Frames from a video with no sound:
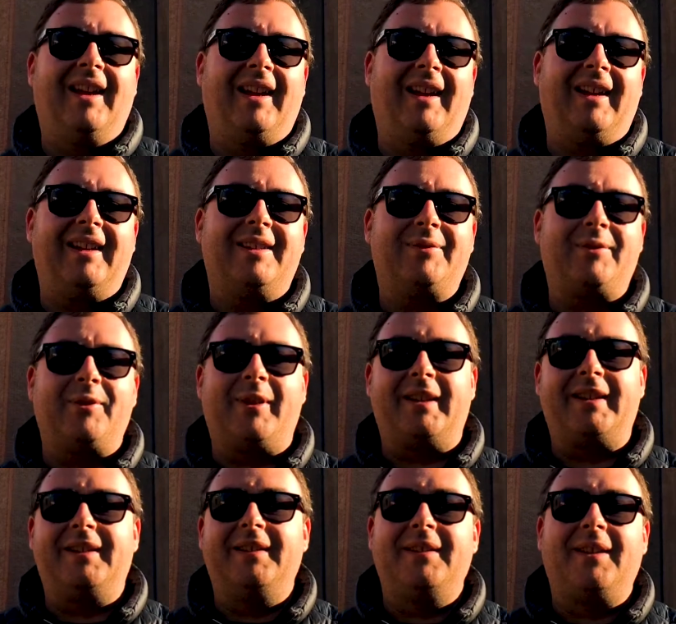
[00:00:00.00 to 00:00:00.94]
Hey
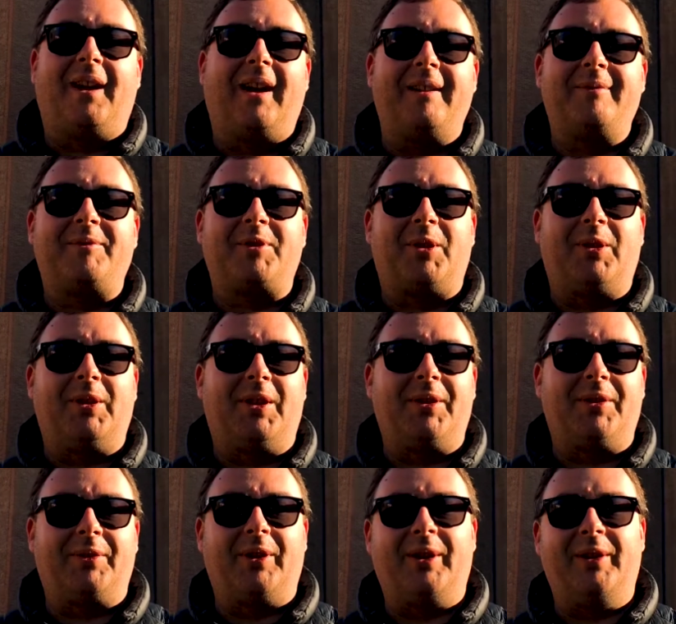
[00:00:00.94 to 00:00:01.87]
everyone, I'm Joel
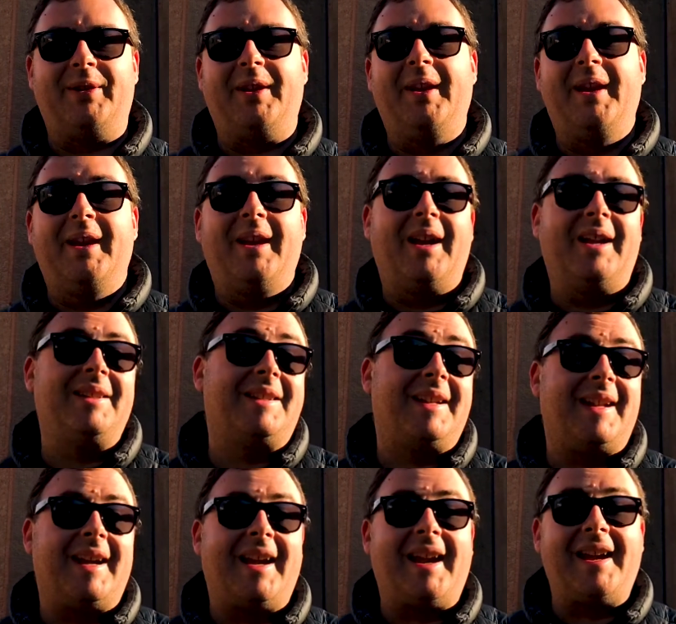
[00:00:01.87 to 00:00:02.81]
on the road, and
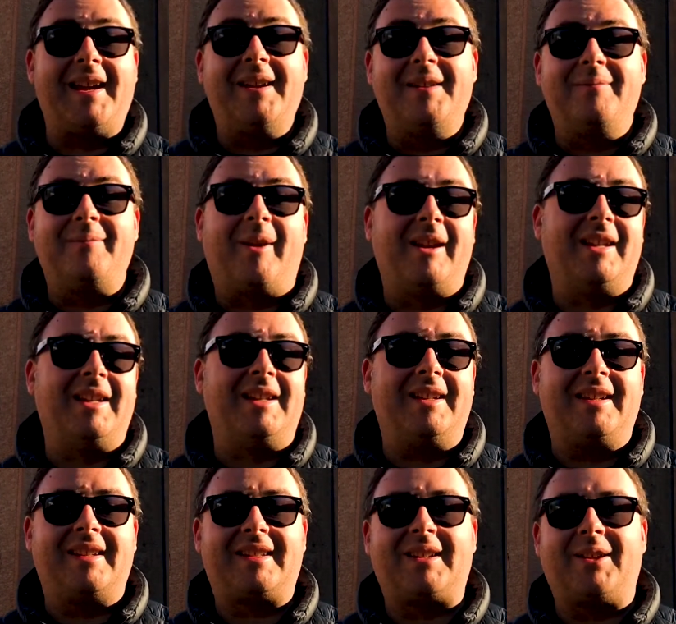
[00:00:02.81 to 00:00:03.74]
today my
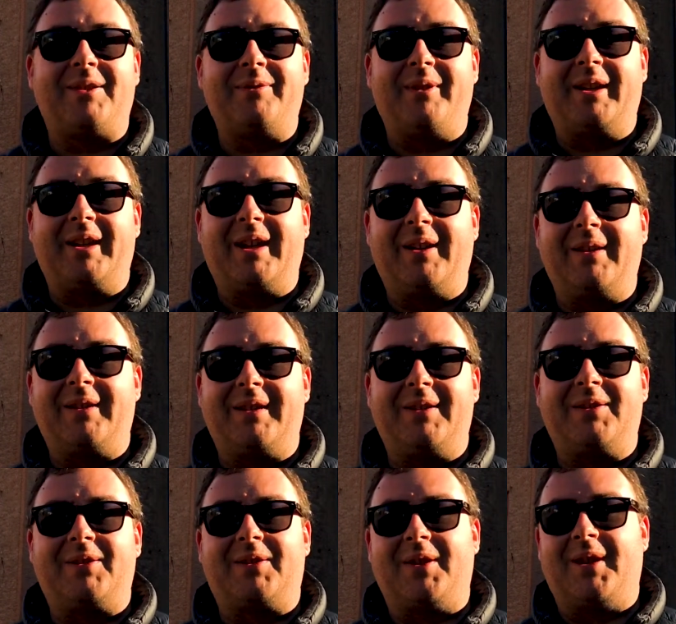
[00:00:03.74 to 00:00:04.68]
UNESCO World
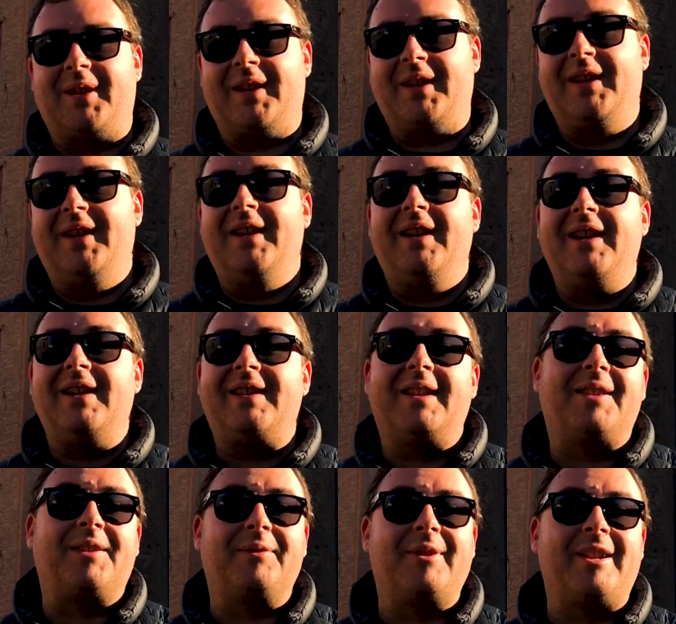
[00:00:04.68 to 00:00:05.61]
Heritage journey is
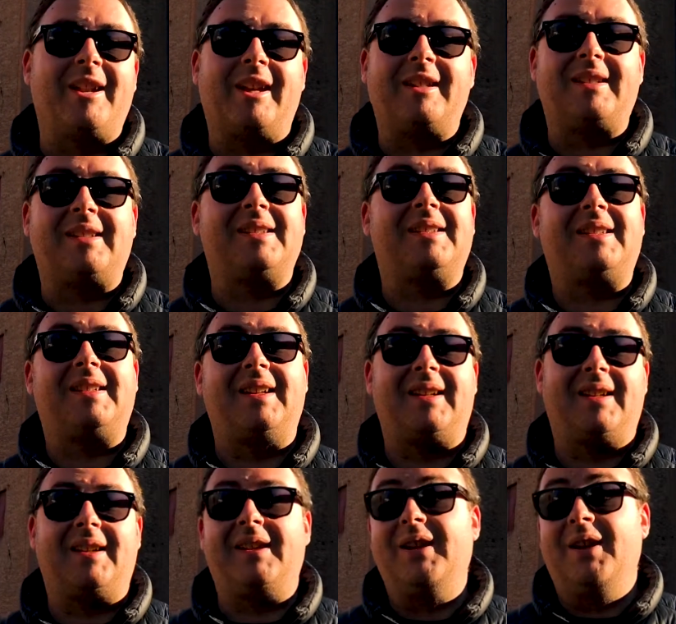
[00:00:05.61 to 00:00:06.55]
at the Renaissance
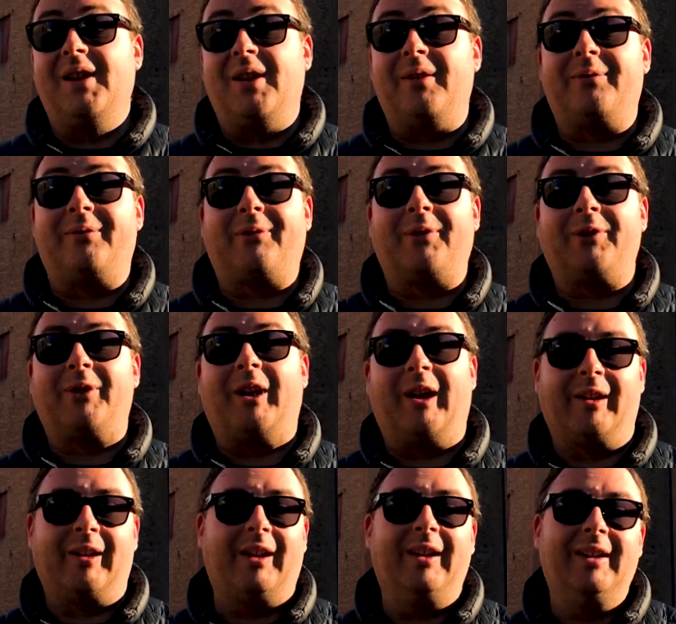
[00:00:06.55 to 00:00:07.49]
city of
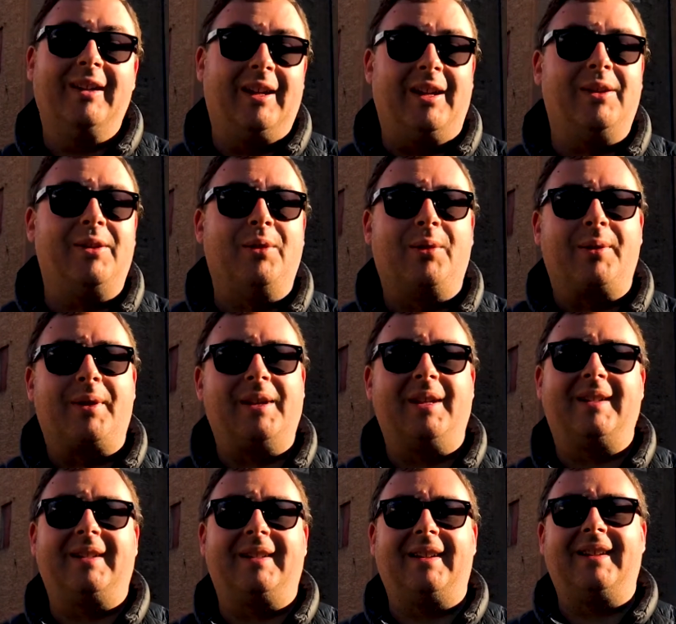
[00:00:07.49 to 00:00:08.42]
Ferrara in northern
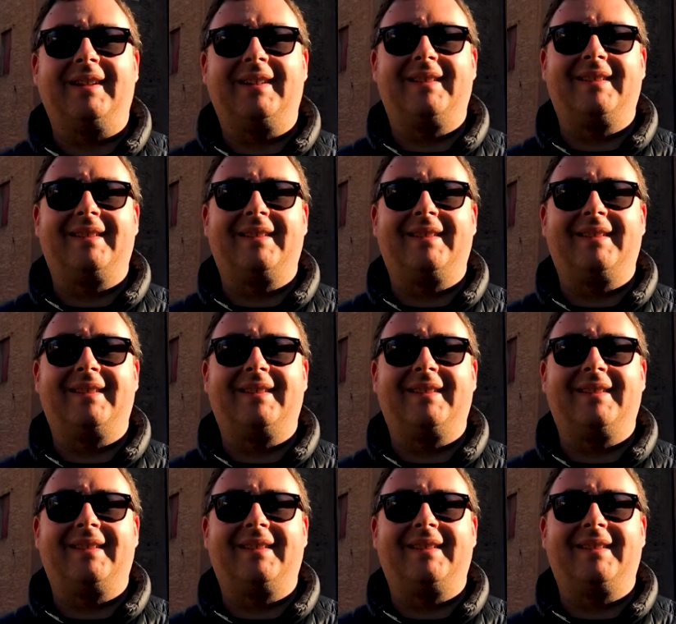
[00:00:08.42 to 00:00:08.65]
Italy.